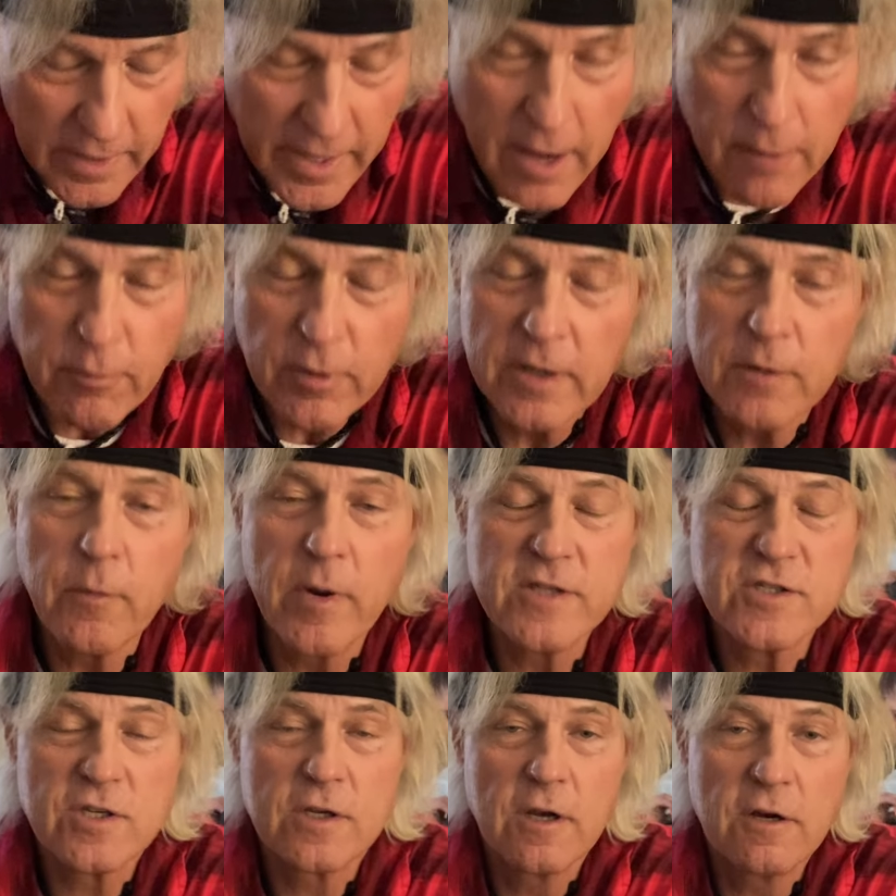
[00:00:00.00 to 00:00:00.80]
that really
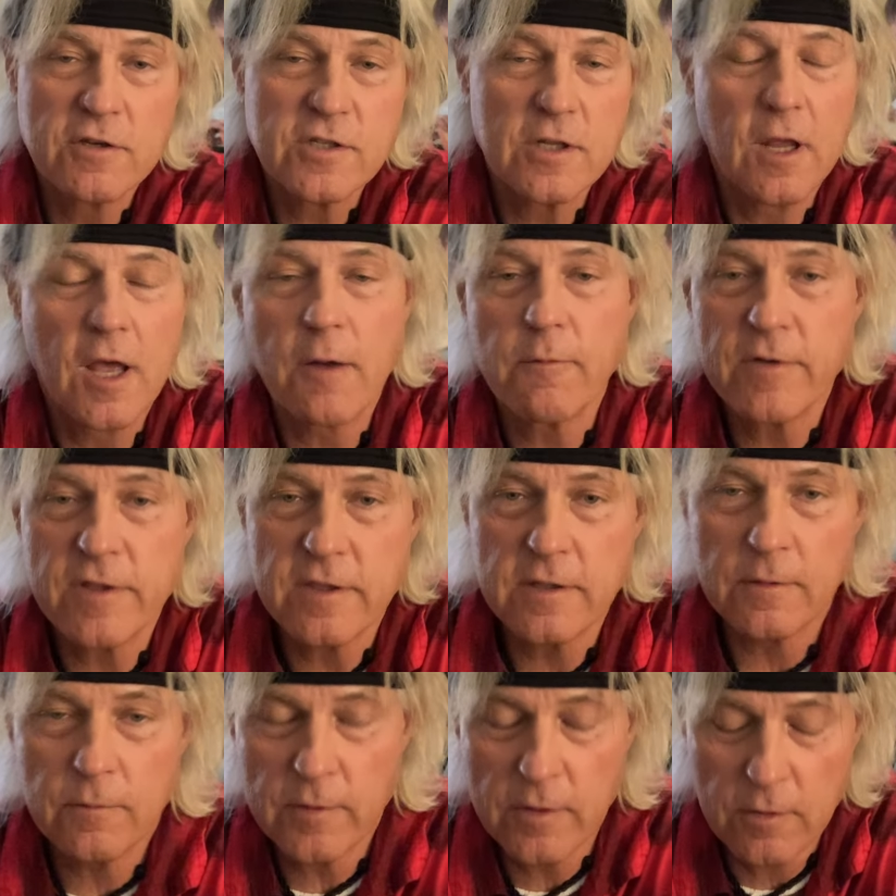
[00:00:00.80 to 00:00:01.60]
went, goes along
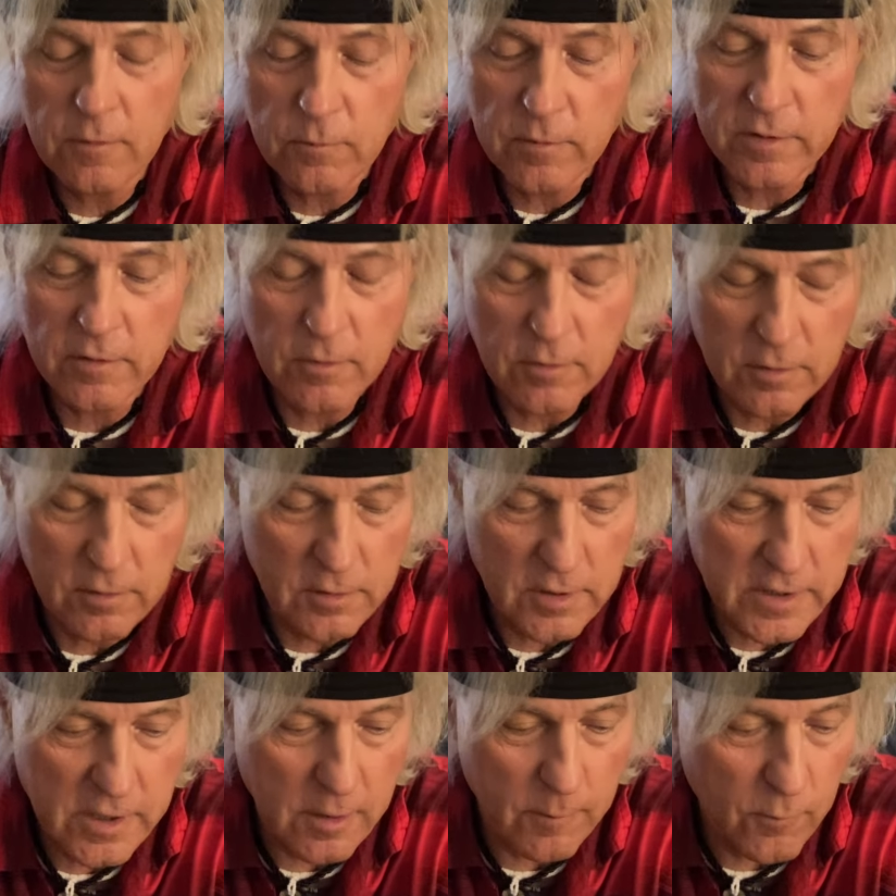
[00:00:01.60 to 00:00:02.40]
with the, with, with the
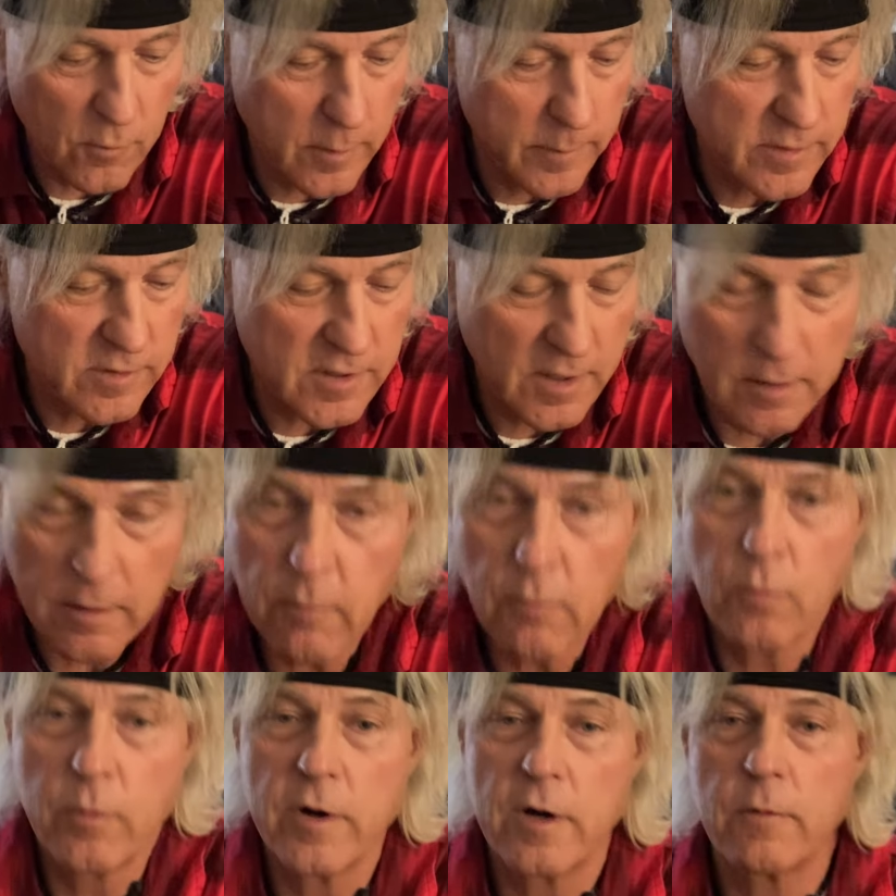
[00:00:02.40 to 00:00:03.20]
whole, you know, Mormon thing
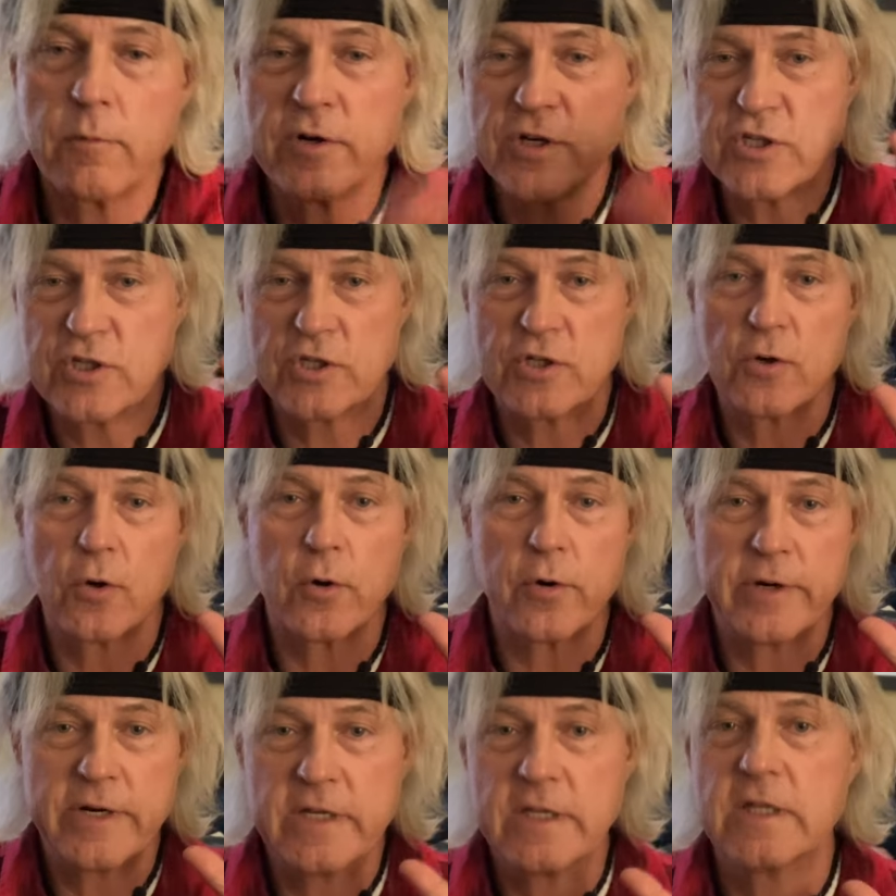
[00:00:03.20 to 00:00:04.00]
of we're
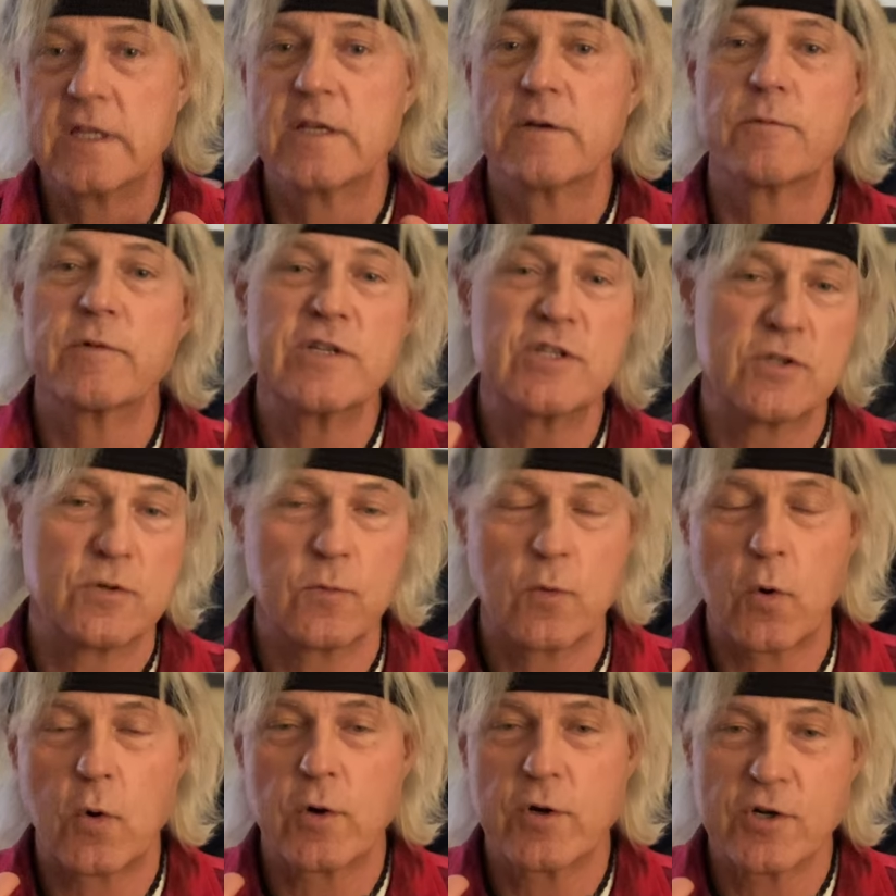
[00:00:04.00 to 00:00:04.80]
restoring the
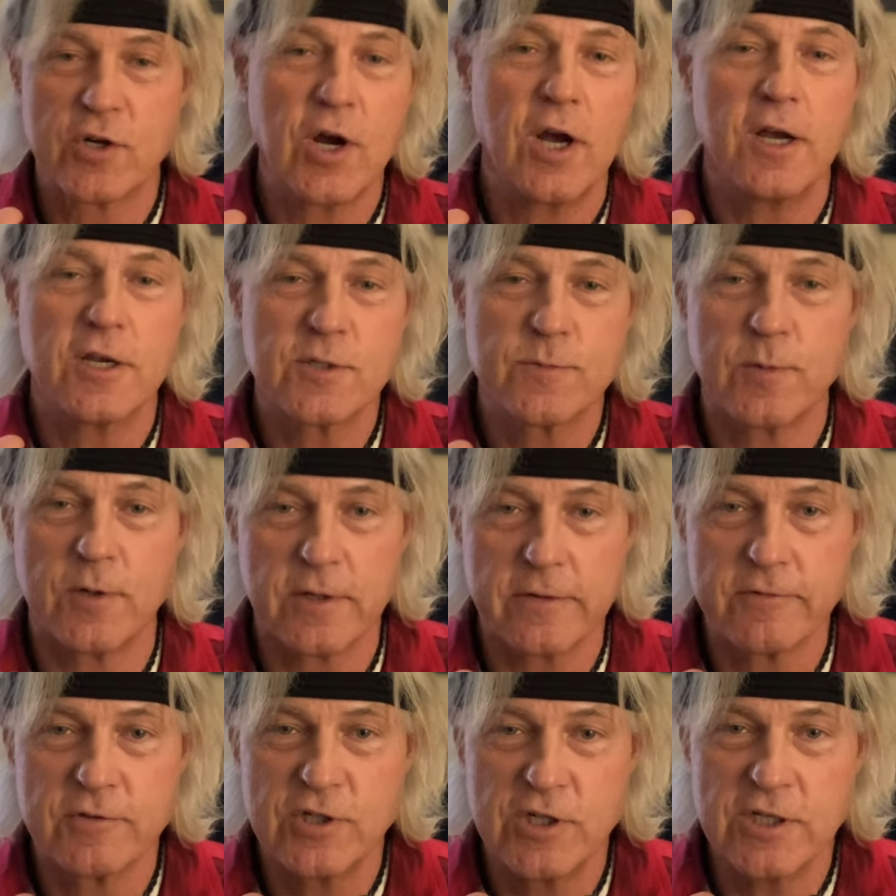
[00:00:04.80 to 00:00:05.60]
restored
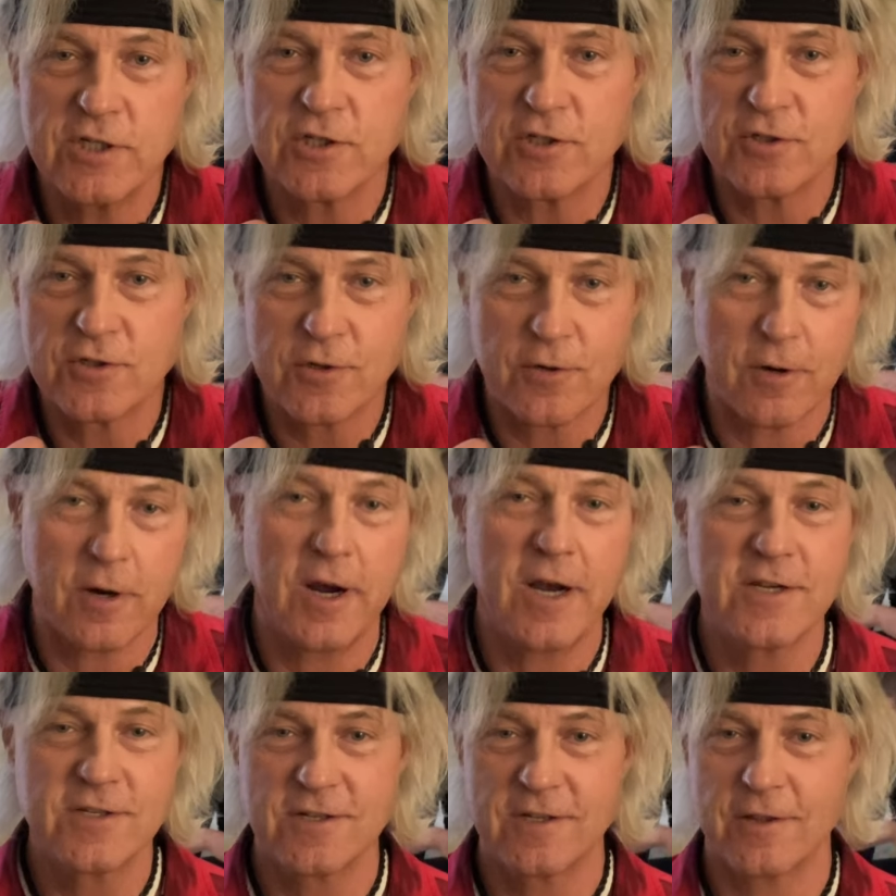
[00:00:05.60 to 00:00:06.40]
gospel of Jesus
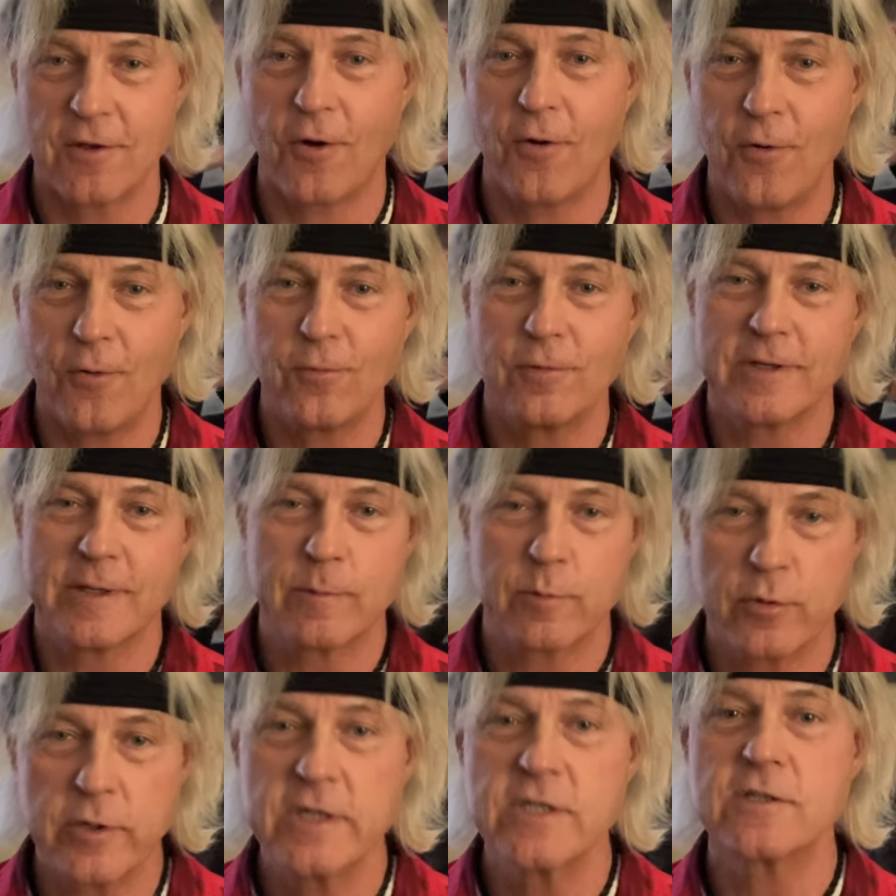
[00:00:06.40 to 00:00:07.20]
Christ and the holy
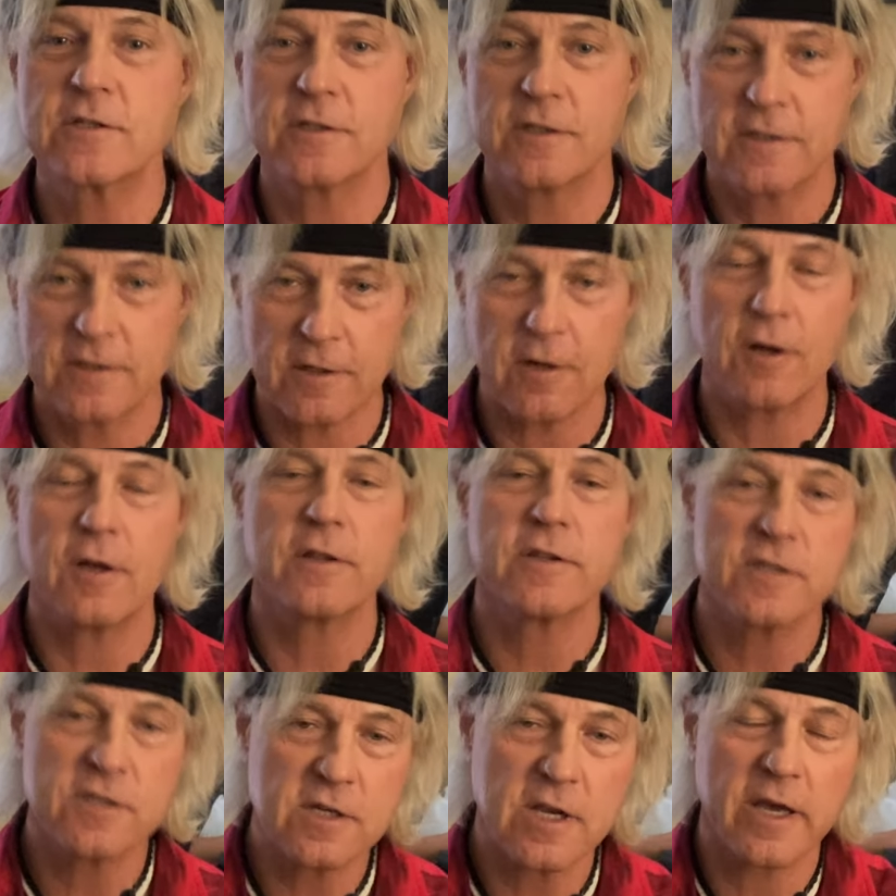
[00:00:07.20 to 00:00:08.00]
priesthood and
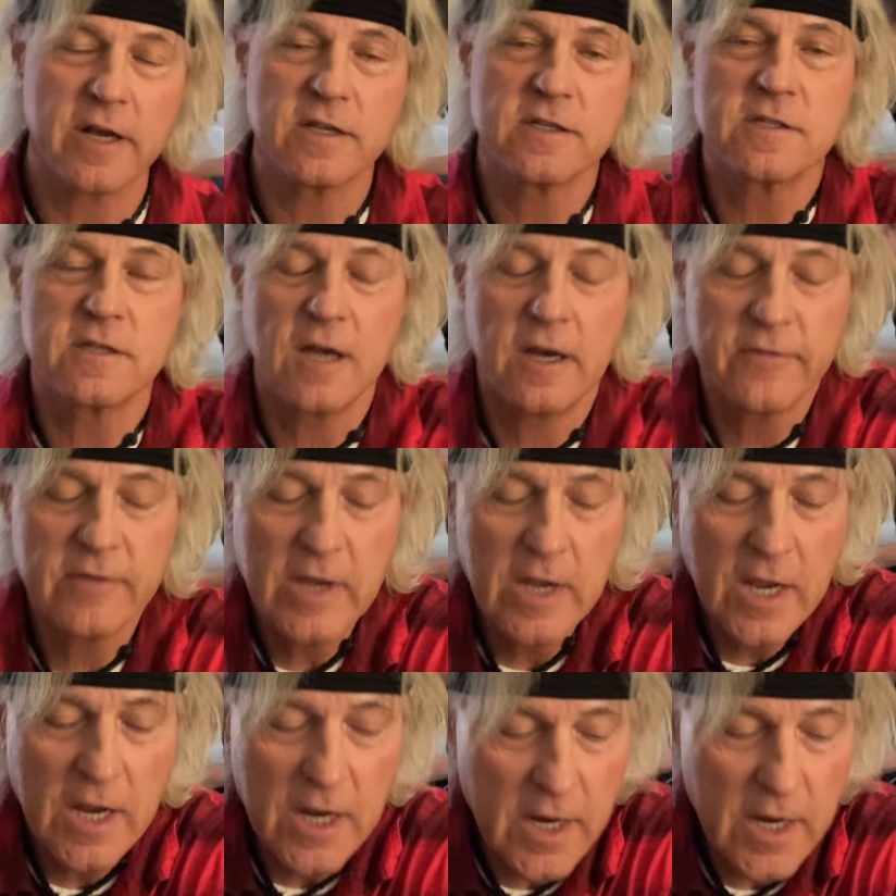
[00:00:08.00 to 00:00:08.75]
all this kind of stuff.